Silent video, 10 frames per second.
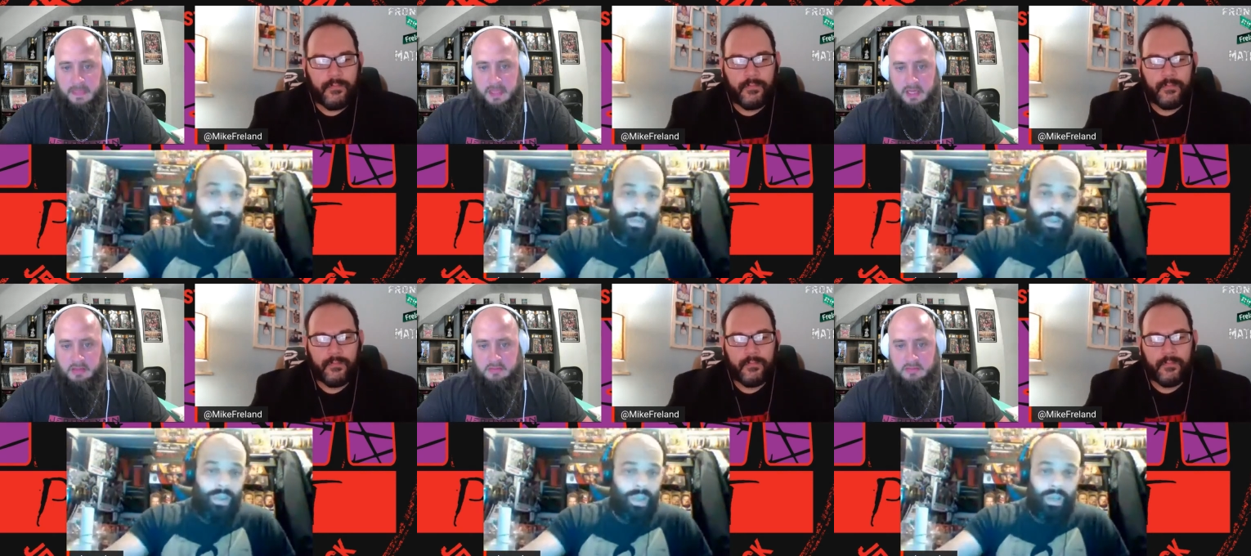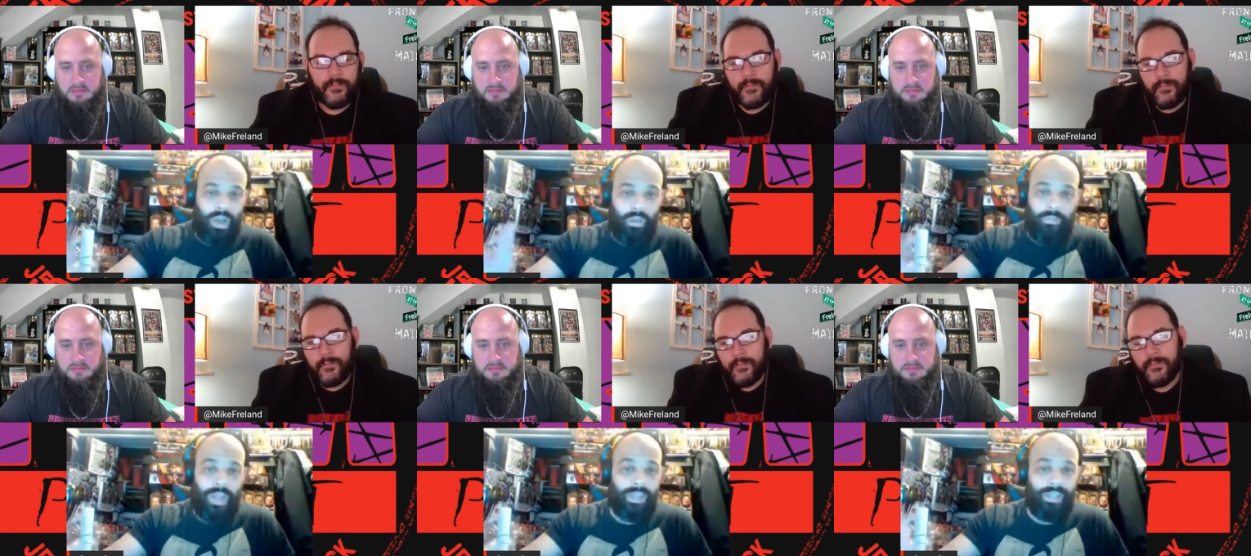Speaker 1: and you know the
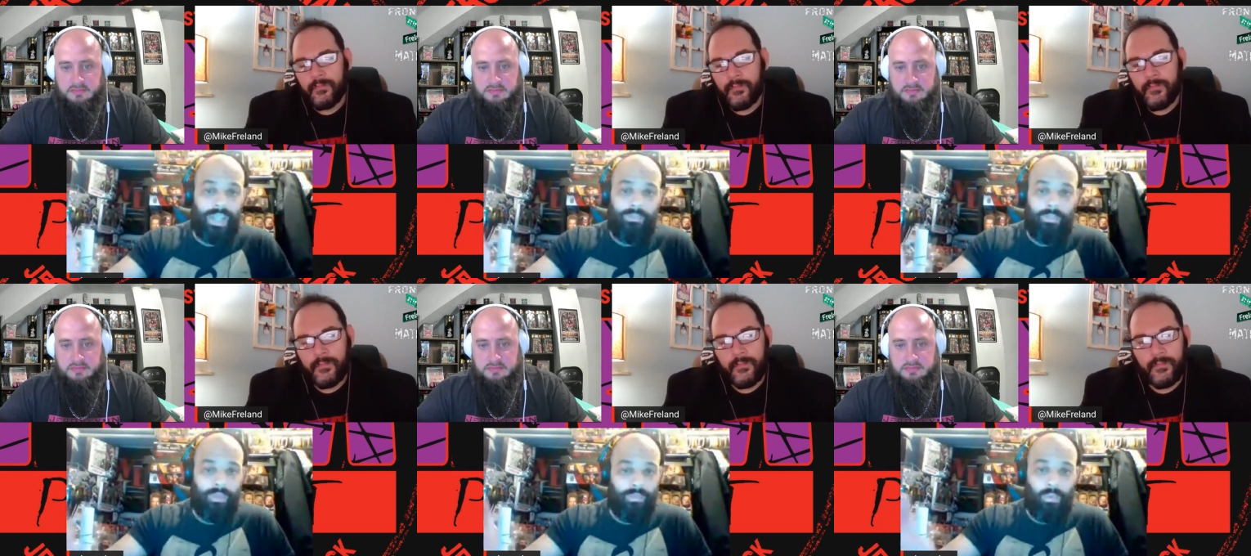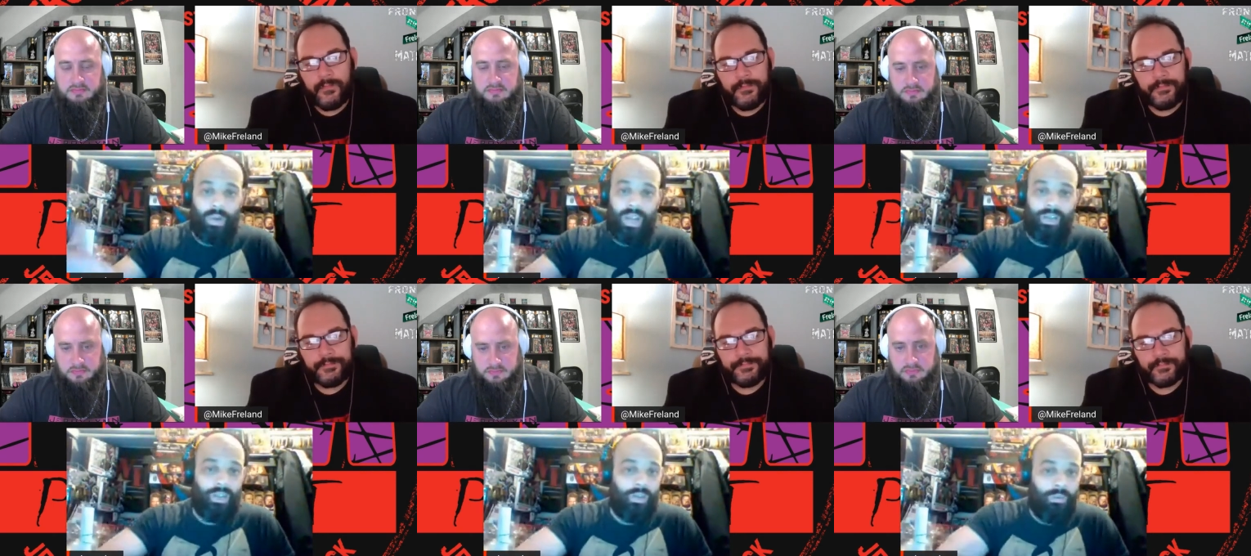fans love me for what I
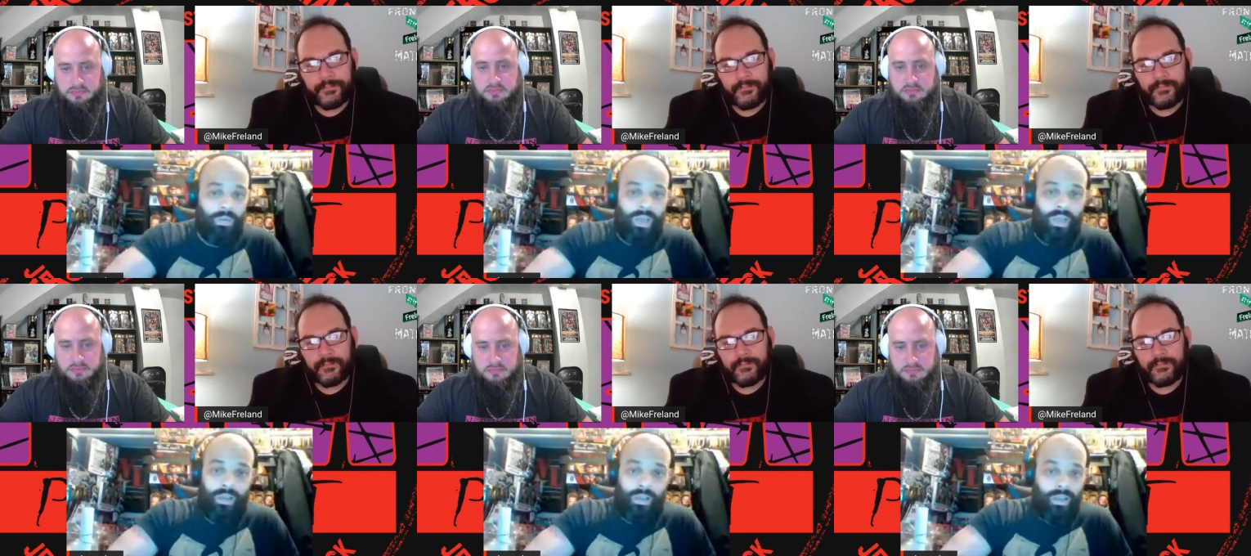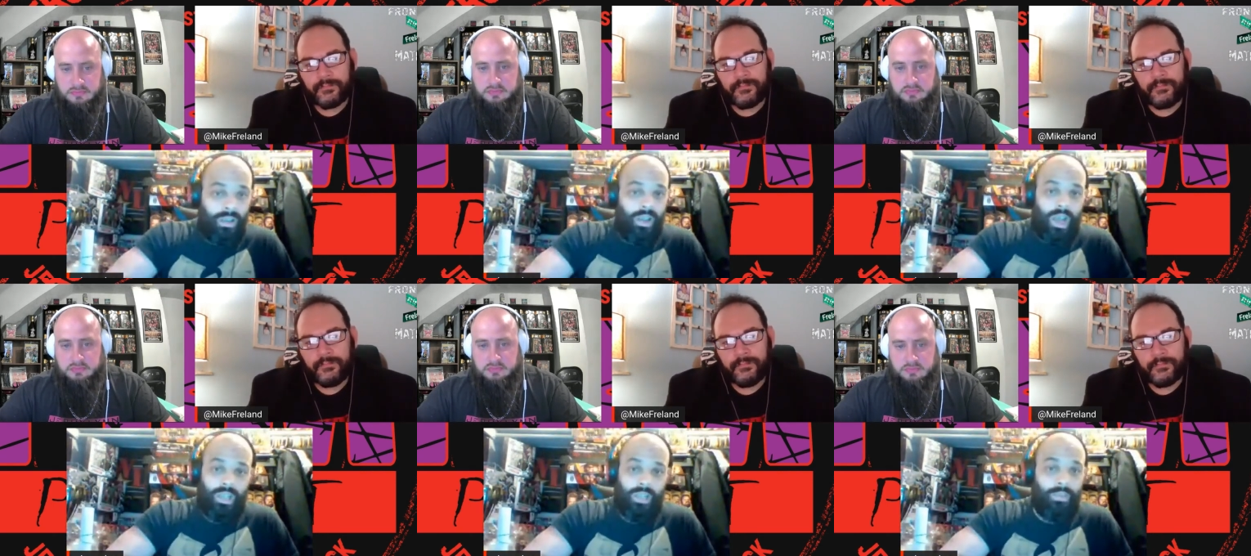do, and I
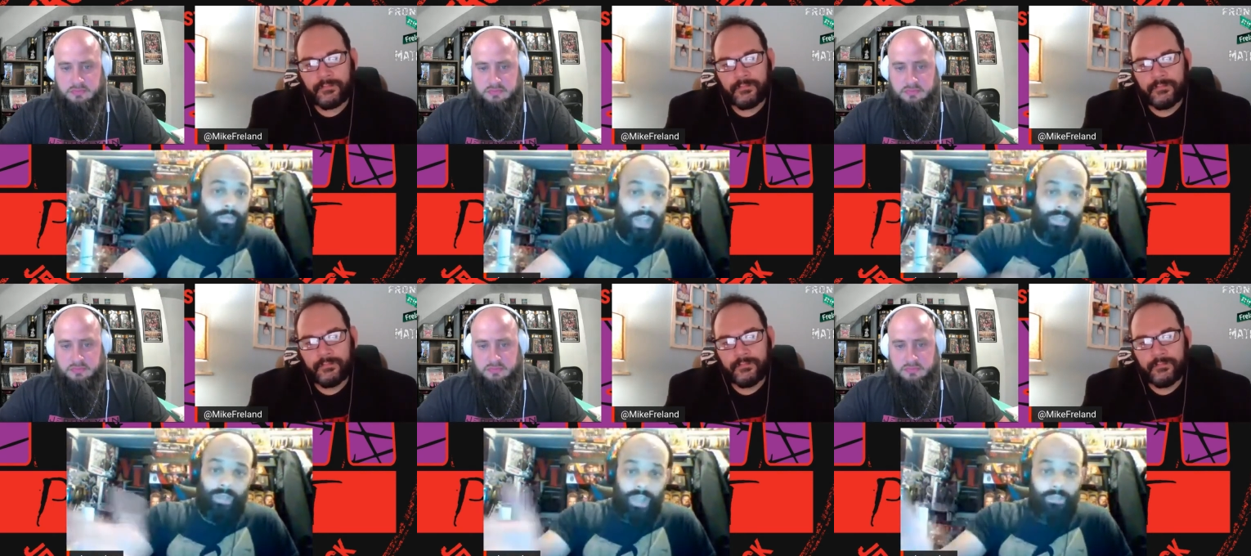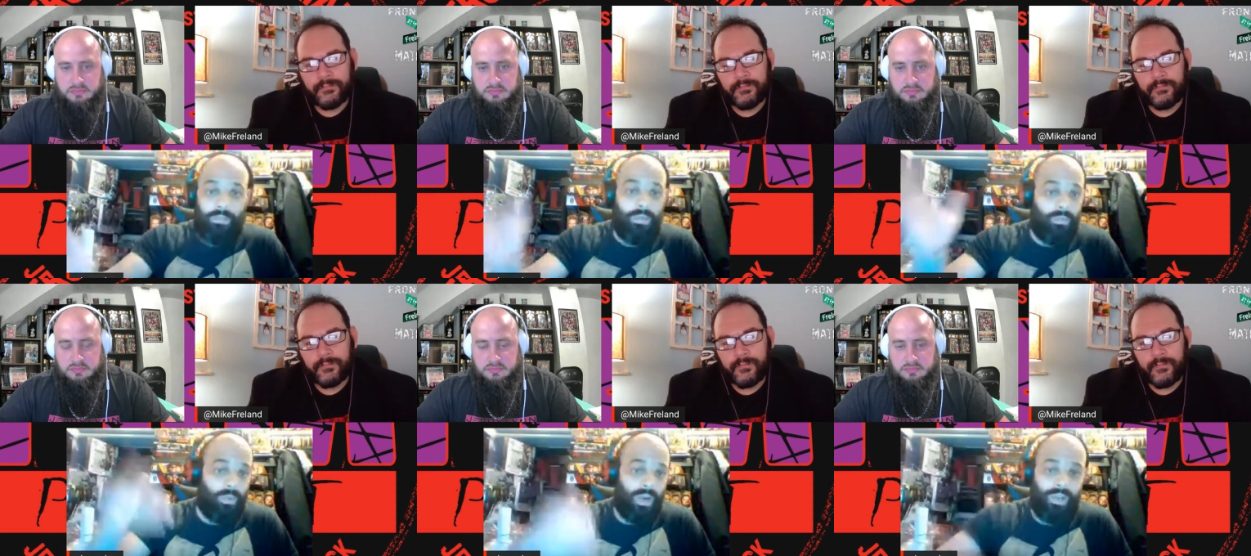love the fans for loving me for
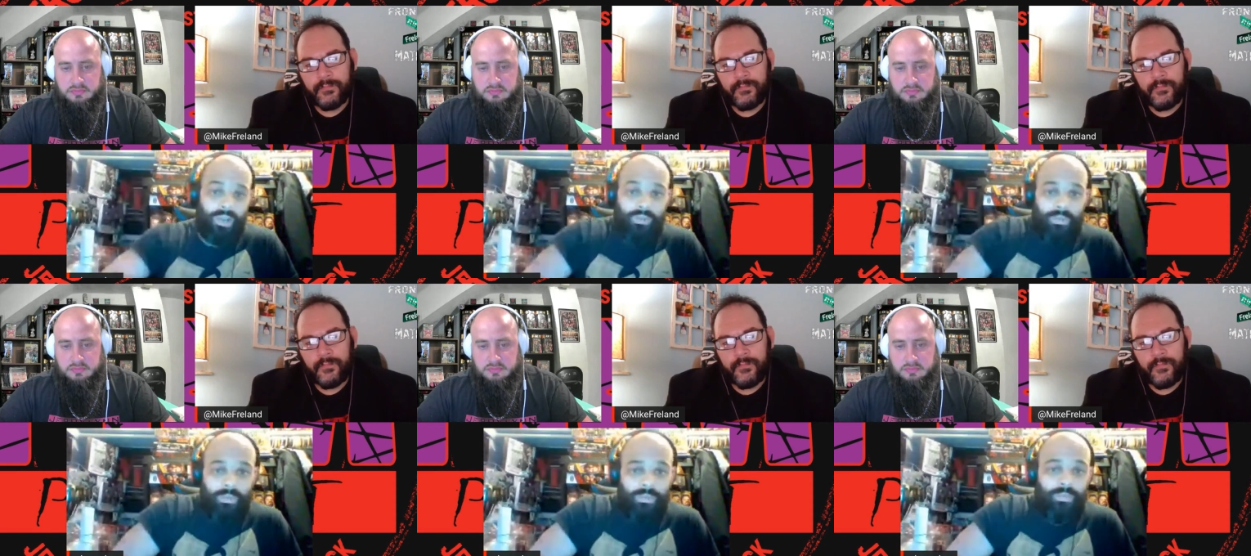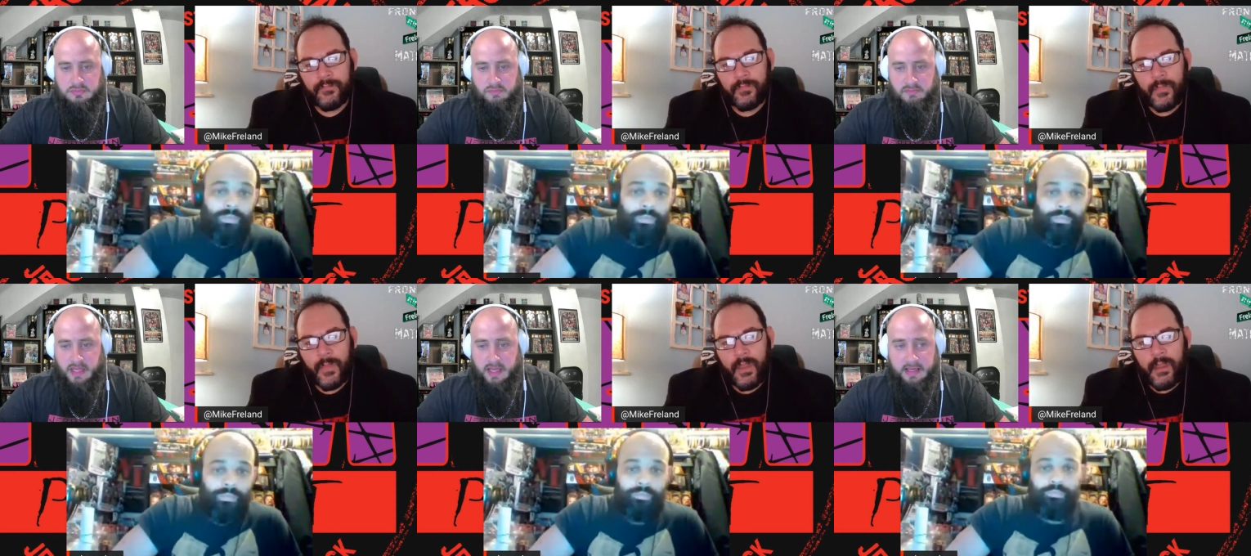what I do.
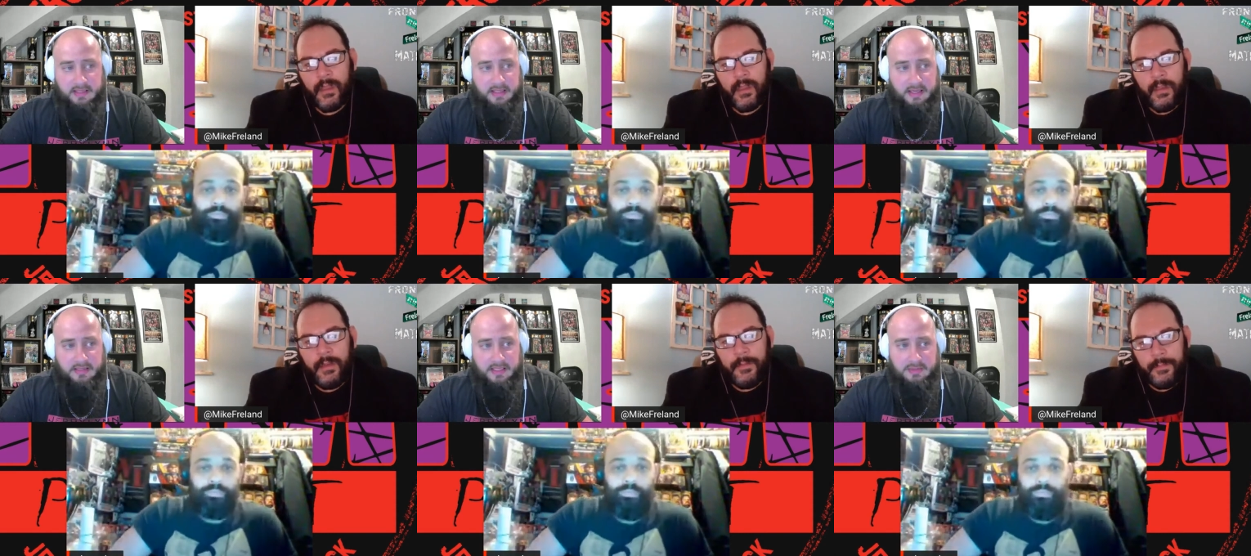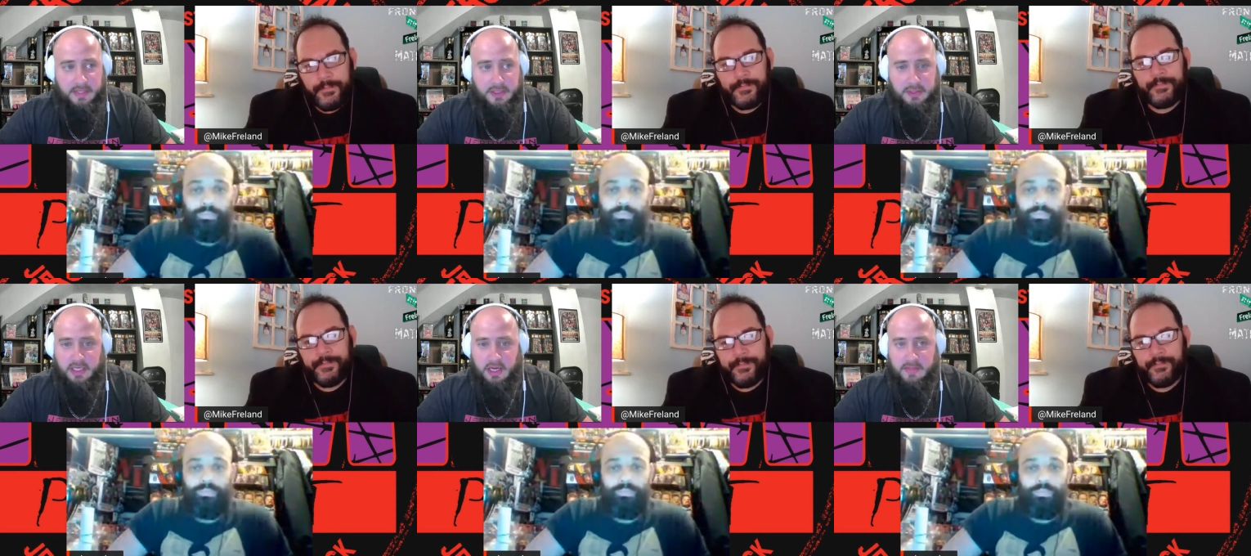
Speaker 2: Uh, especially
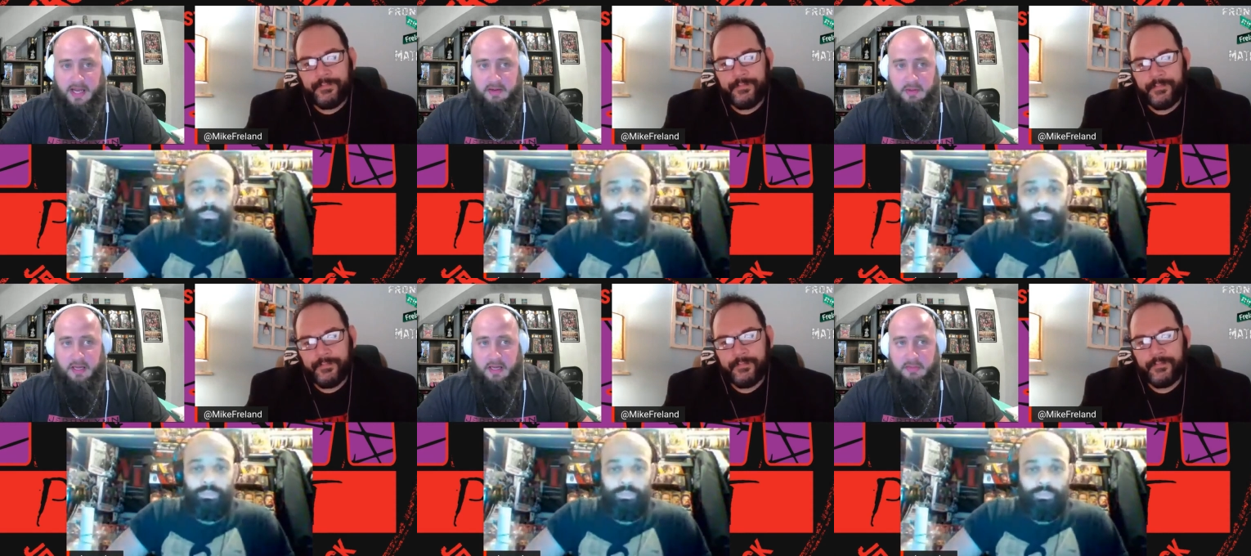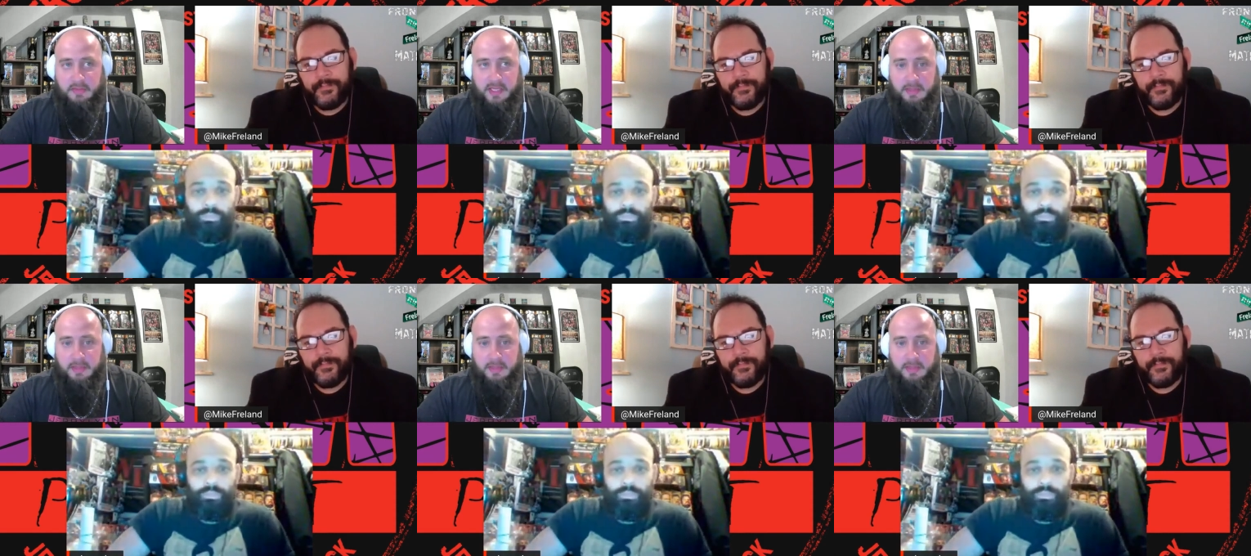coming out of the